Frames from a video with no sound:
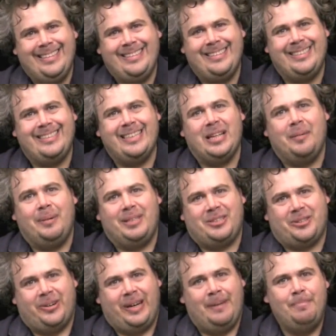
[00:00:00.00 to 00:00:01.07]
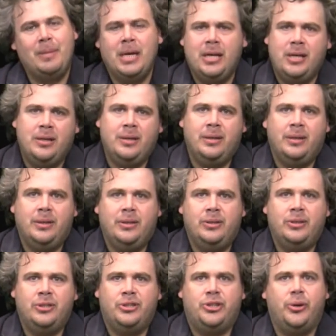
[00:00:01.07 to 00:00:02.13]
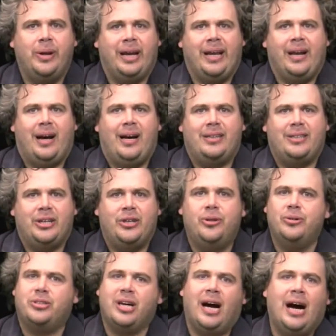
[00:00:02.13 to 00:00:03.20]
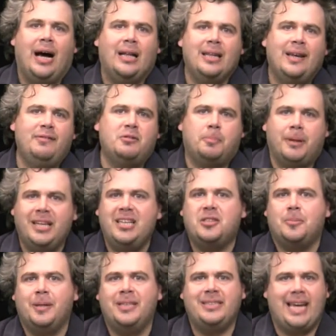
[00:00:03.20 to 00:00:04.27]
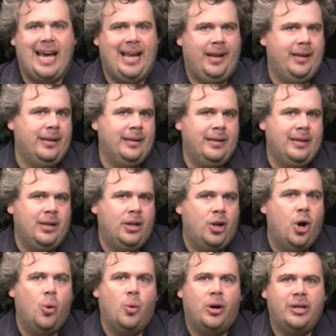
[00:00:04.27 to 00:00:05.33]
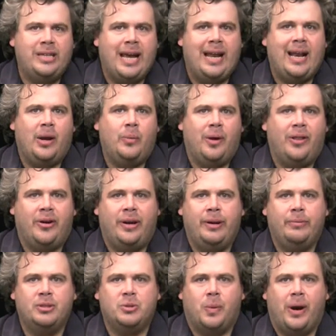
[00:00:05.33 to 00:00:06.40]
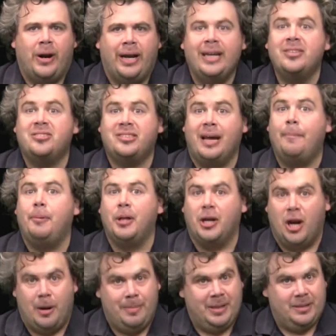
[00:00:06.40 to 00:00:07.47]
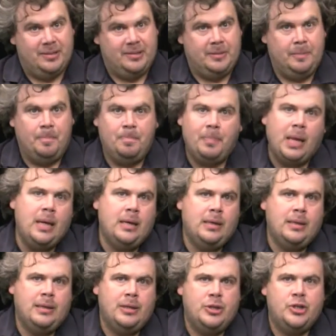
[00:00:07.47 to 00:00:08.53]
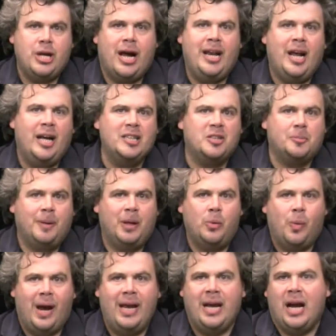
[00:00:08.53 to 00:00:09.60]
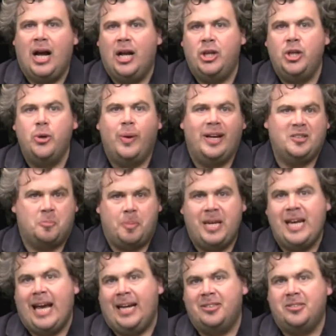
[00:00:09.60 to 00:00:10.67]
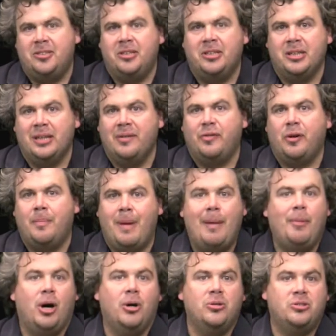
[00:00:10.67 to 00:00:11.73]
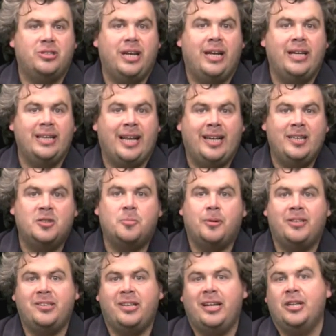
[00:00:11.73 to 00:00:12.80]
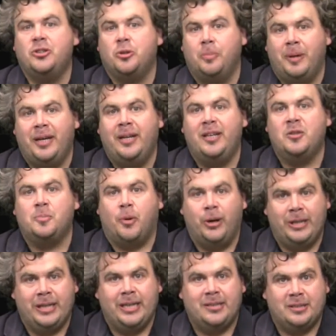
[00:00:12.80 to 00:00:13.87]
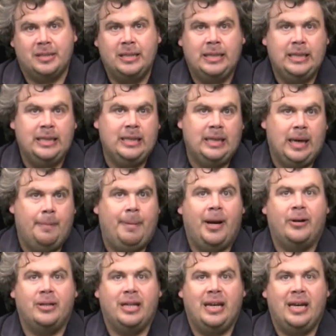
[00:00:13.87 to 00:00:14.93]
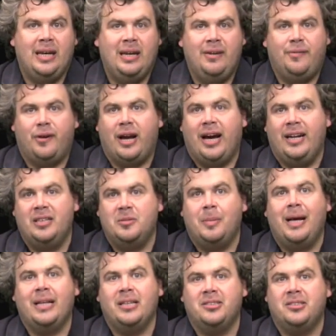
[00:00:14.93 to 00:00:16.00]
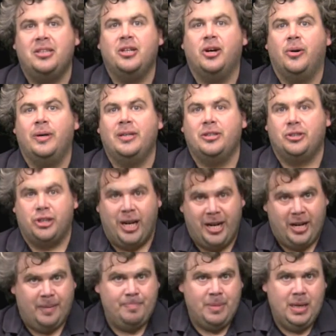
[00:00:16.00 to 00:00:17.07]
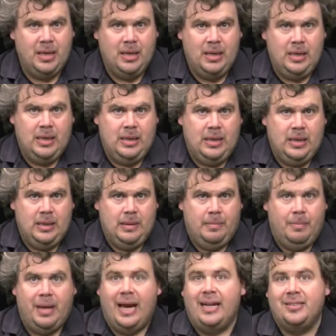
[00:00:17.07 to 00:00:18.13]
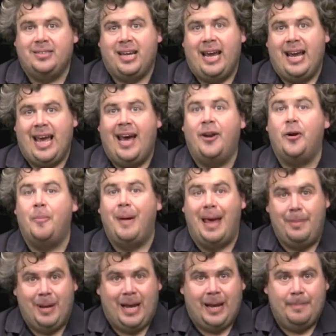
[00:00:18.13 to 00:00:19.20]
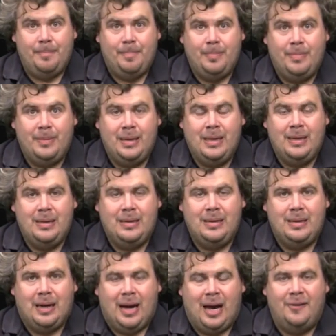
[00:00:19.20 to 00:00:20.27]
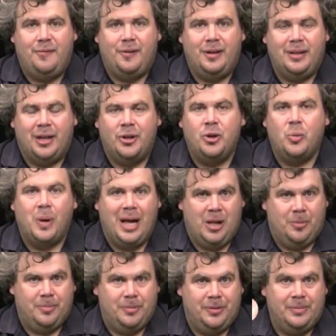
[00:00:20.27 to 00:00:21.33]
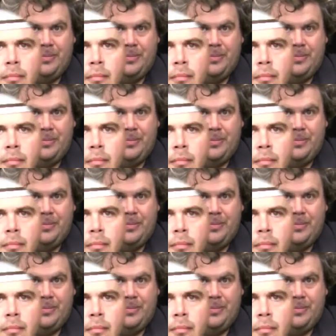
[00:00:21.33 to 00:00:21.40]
Still a mystery. Shooting in Ogden, Utah leaves policeman dead. No word yet on whether he was wearing his temple garments. John Huntsman waiting on USPS to deliver memo stating that his presidential bid is pointless. Apparently, he forgot his mail is still going to China. Beyoncé had her baby. I feel underwhelmed.